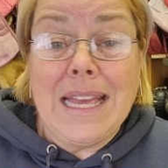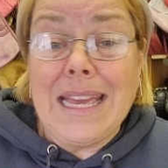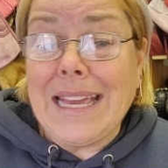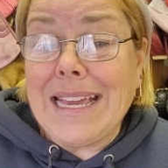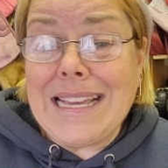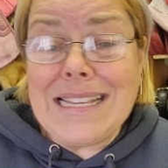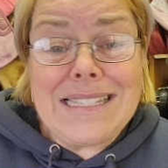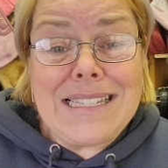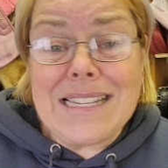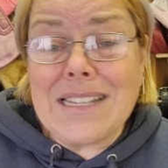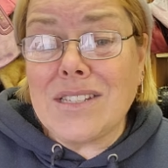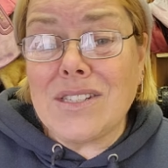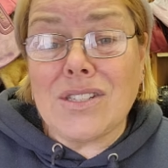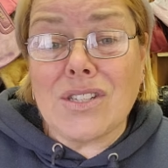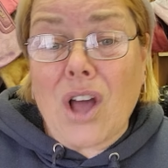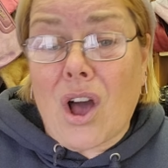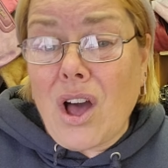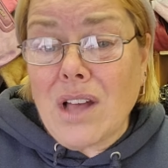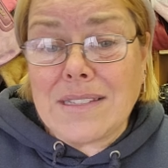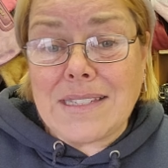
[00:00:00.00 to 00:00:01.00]
he's
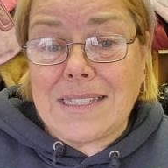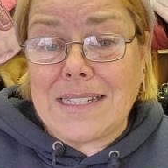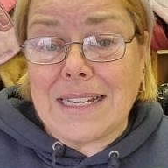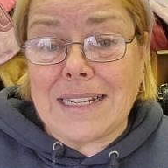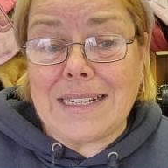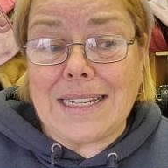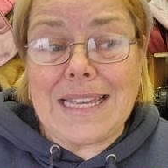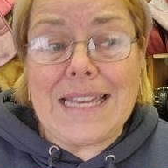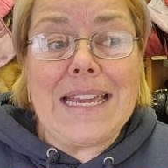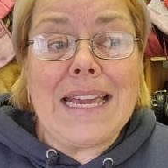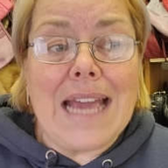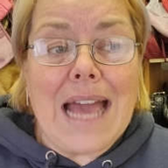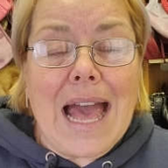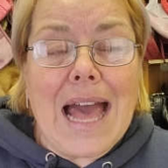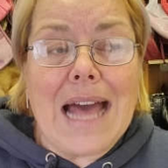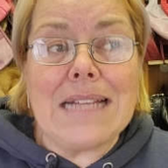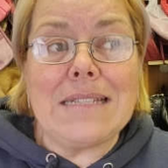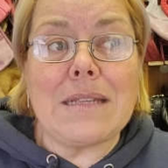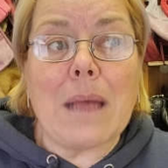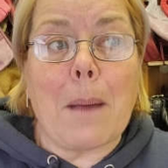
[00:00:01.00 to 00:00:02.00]
exhausted. He
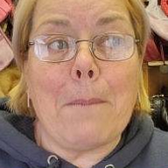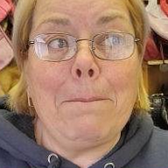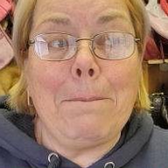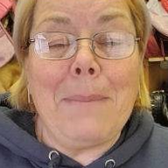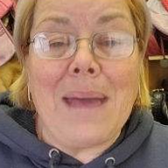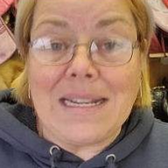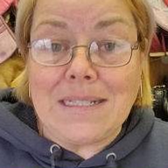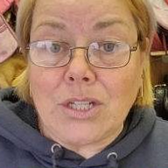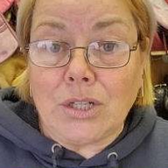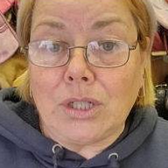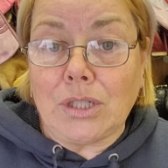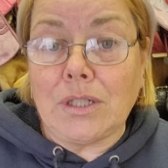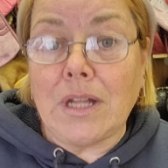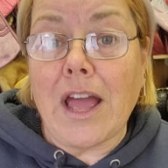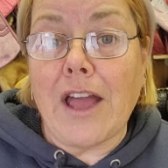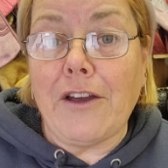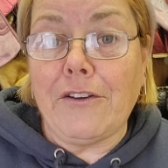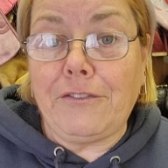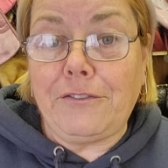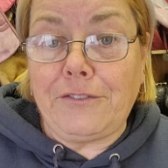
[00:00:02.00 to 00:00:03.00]
has mental
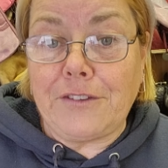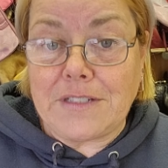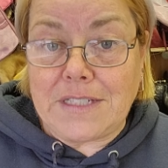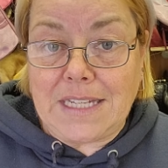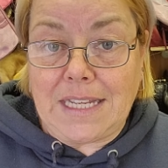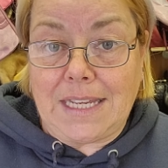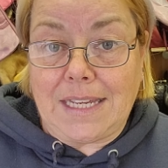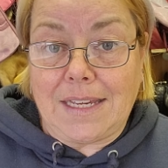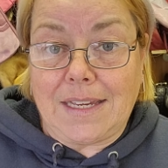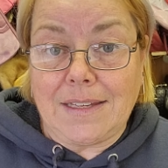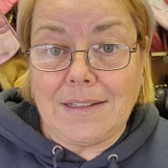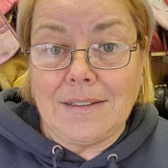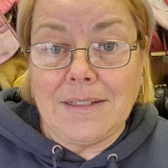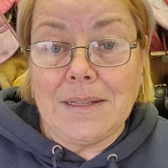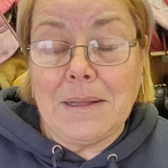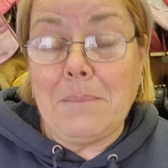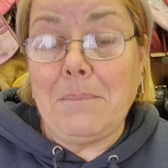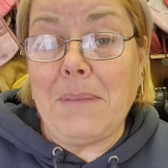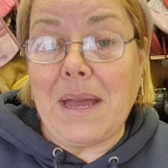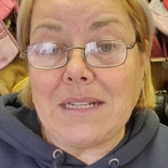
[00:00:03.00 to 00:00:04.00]
fatigue,
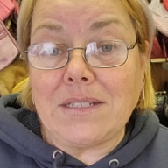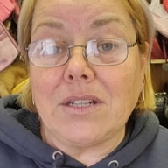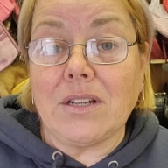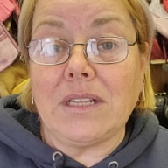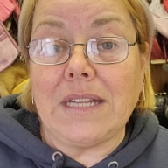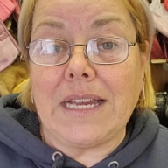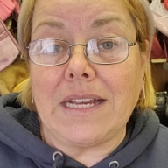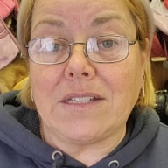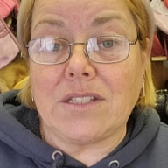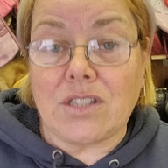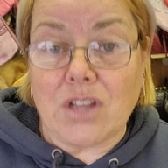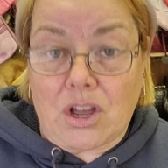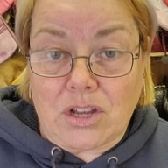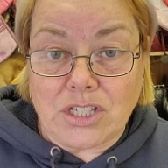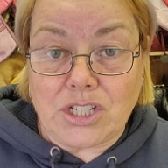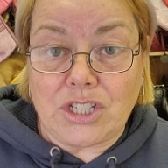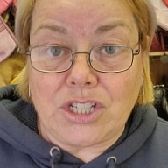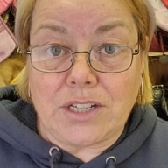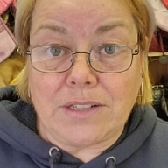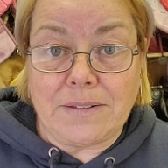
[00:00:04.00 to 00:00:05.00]
mental
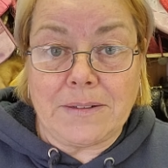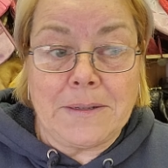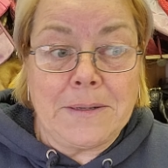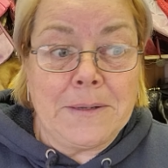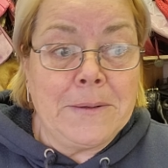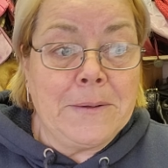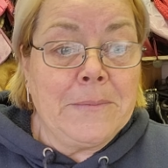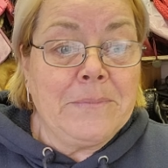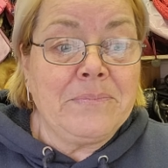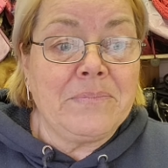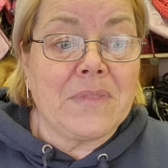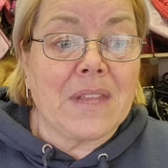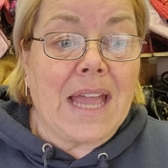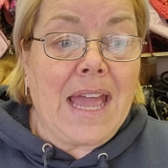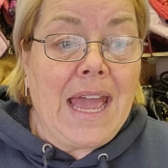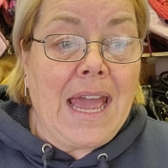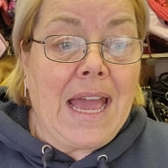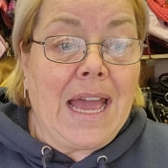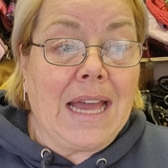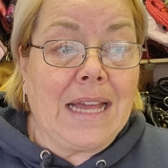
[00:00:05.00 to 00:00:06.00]
exhaustion.
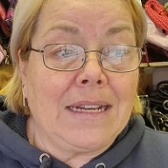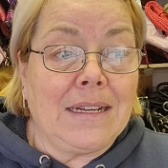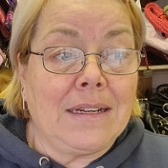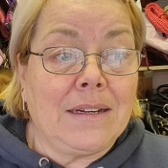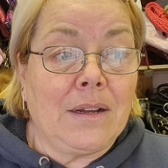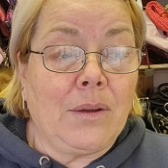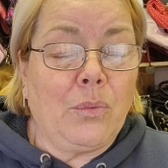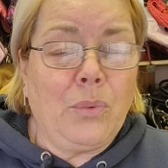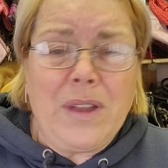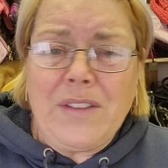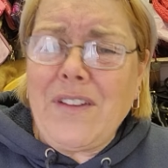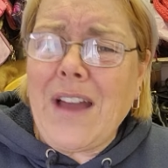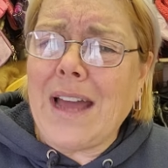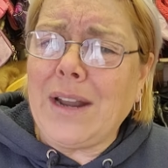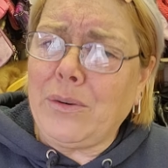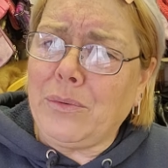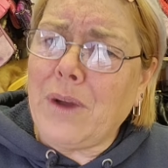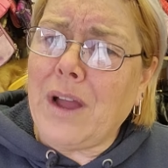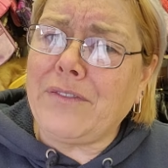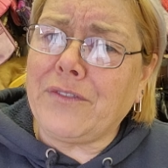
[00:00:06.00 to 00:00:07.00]
And we've
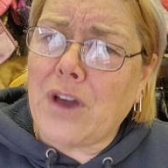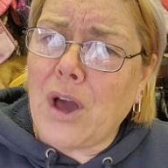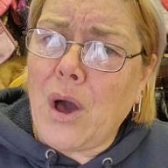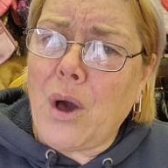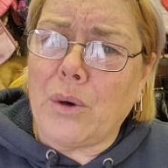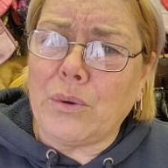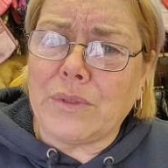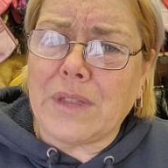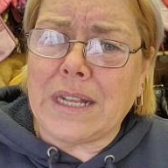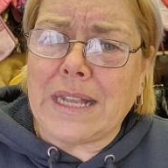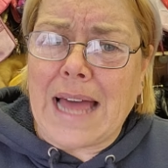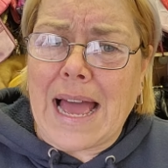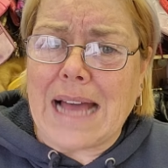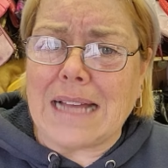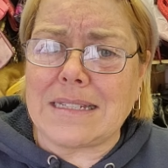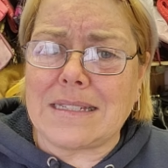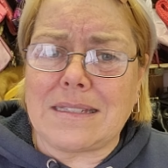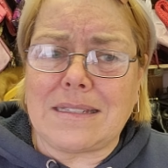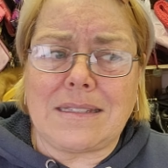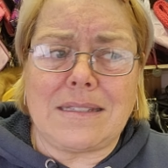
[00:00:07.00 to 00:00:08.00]
had a rough go the
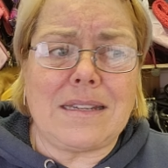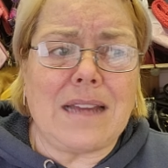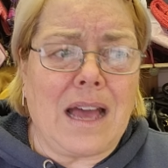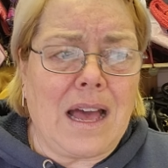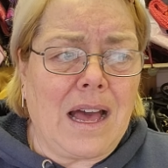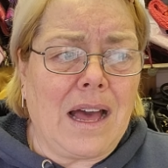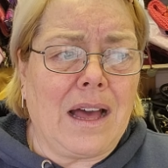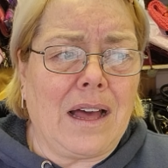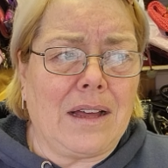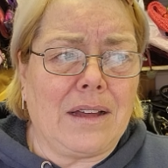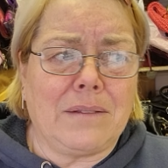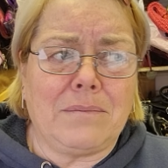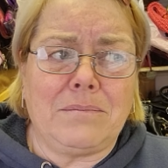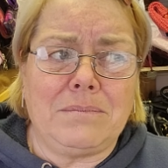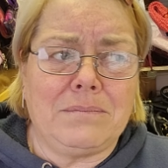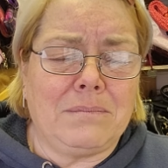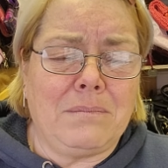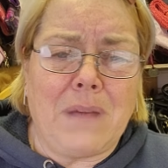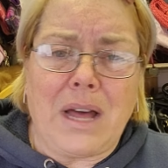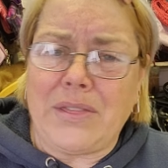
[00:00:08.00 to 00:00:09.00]
last
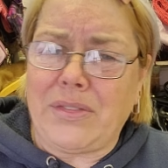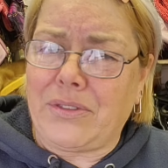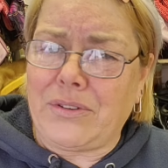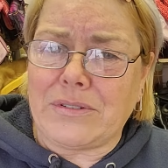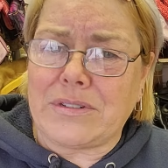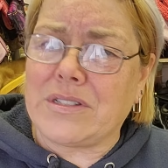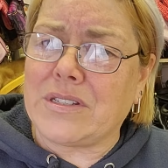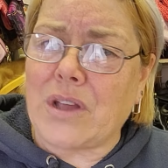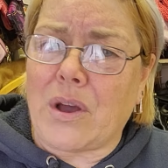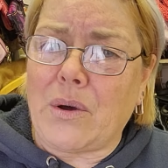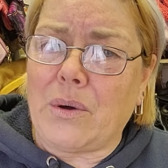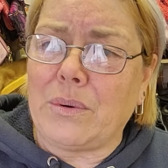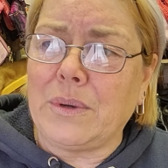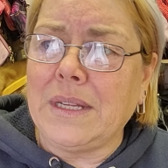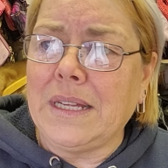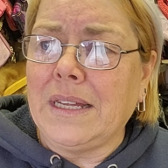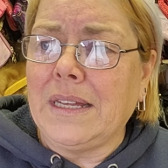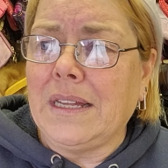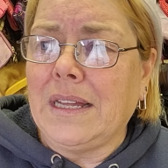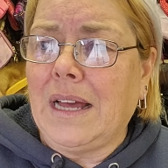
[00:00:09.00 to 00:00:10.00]
month or so.
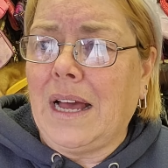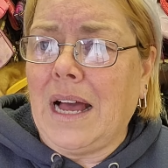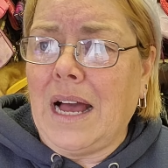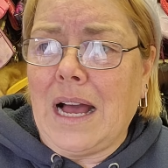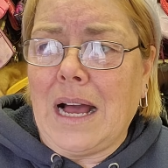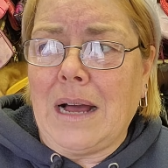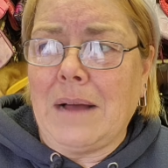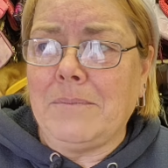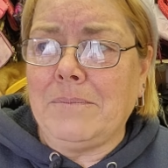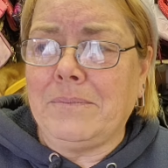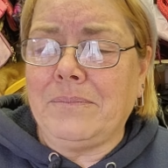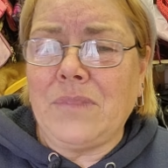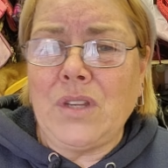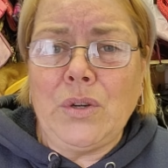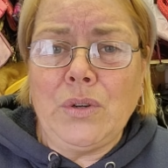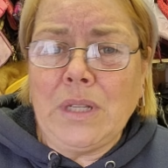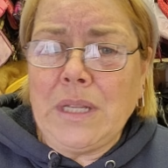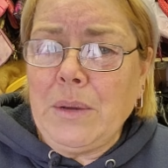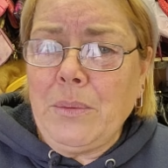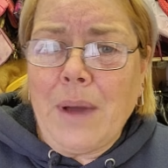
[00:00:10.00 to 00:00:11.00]

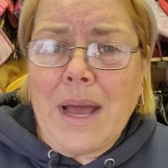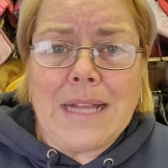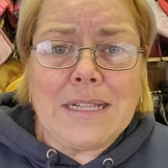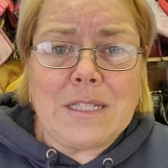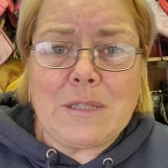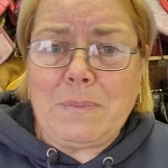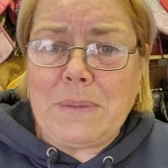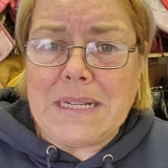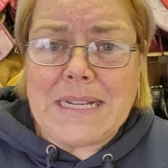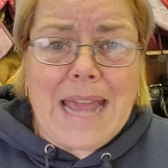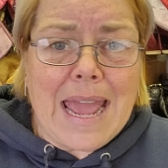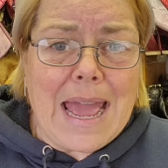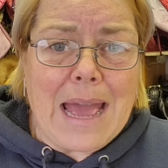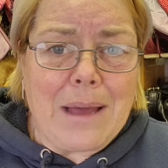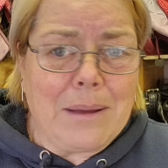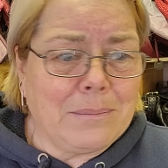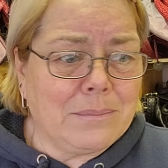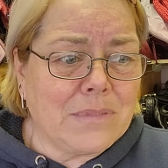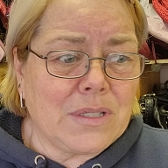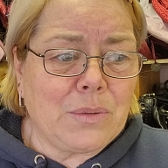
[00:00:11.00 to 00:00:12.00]
Newlyweds be
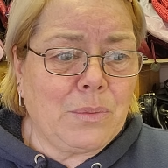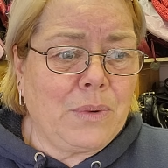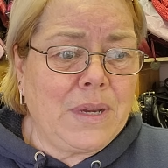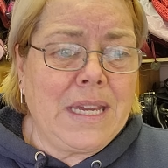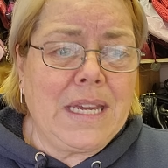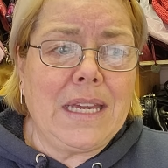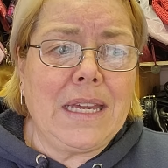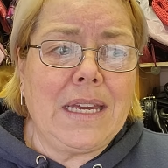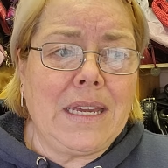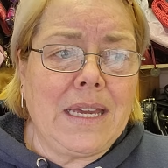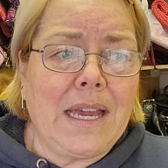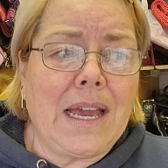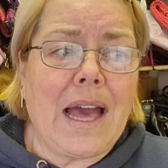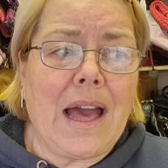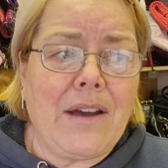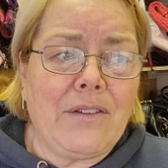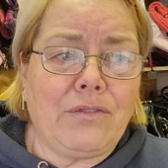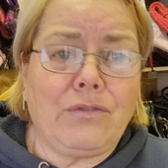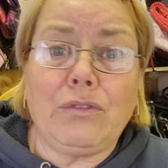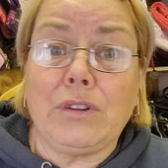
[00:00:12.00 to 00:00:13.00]
damned. We
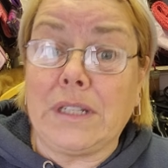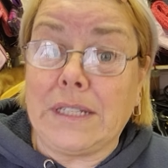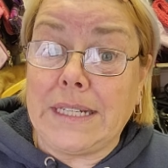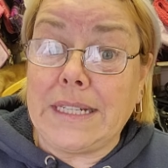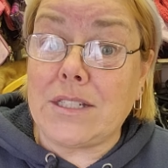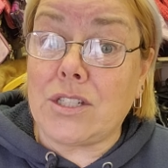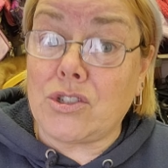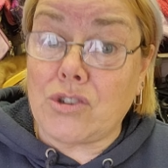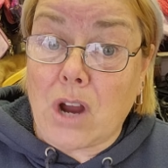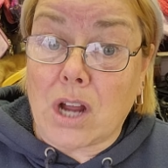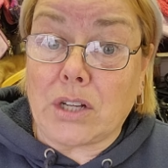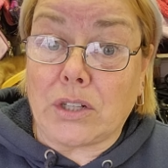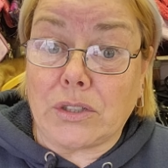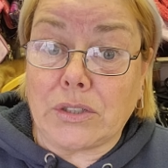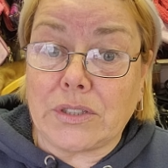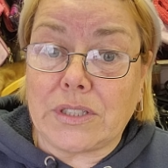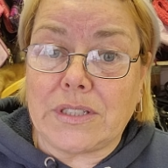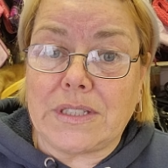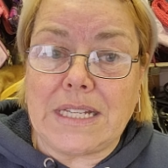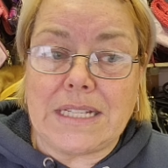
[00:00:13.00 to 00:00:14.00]
have really
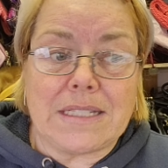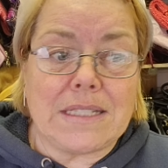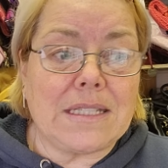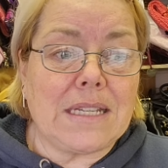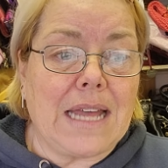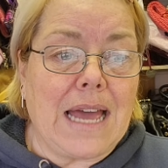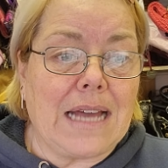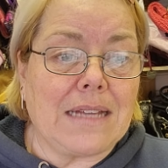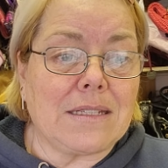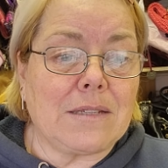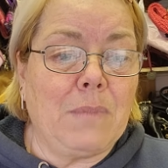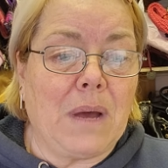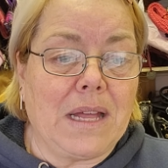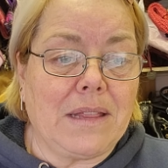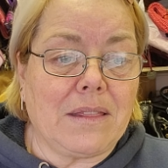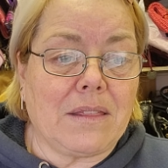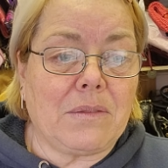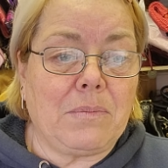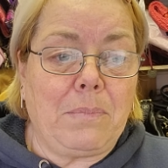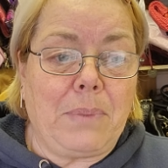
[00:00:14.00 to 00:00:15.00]
struggled this last
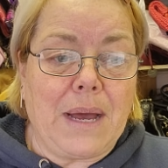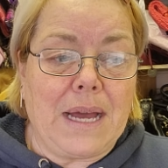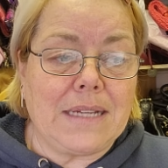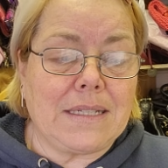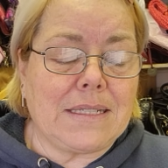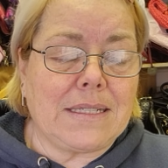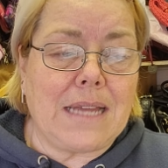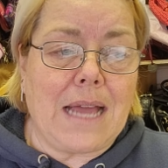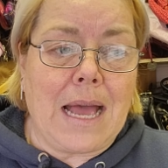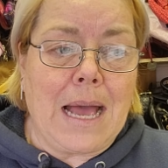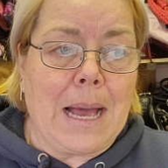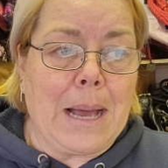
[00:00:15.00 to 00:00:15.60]
month. But,